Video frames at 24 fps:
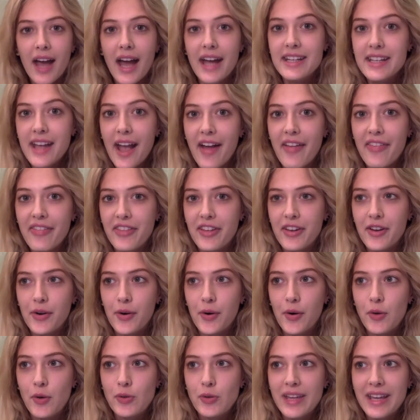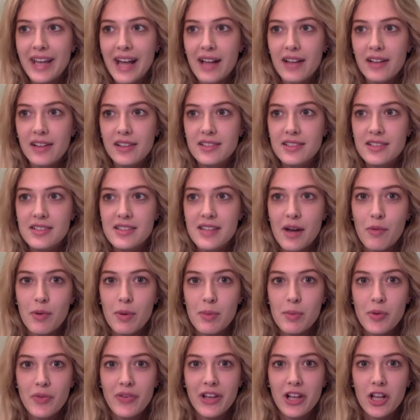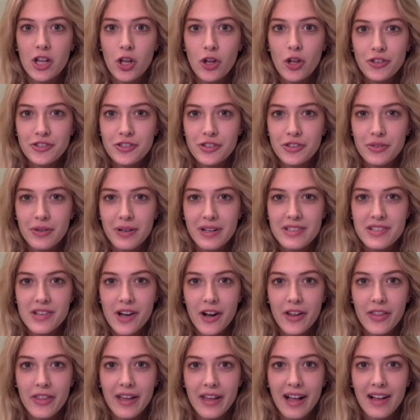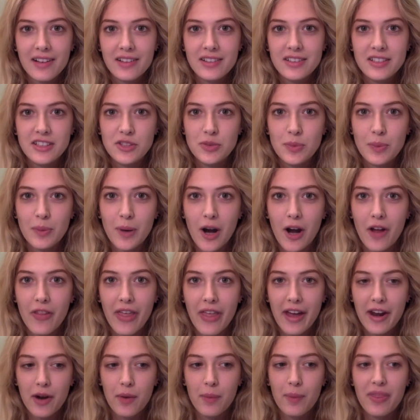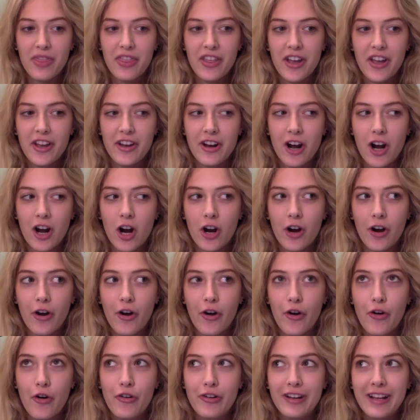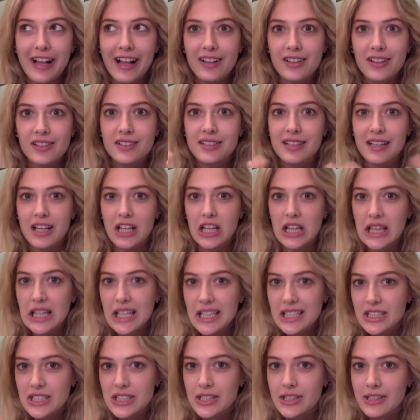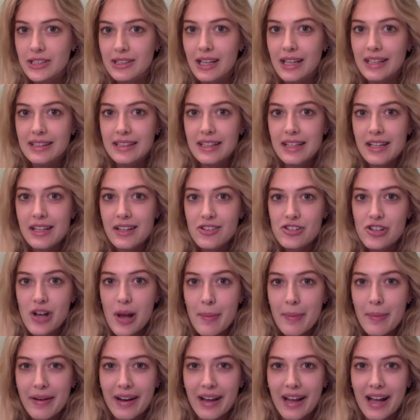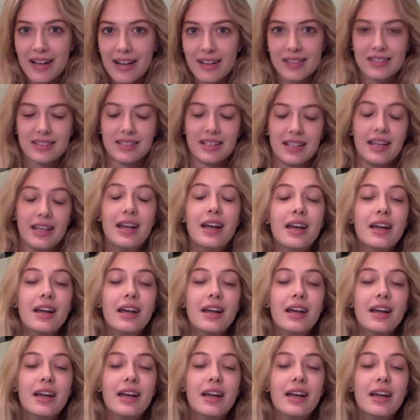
And yet, the only galaxies that were moving closer to us are the galaxies that are within our own galaxy cluster, like the Andromeda galaxy,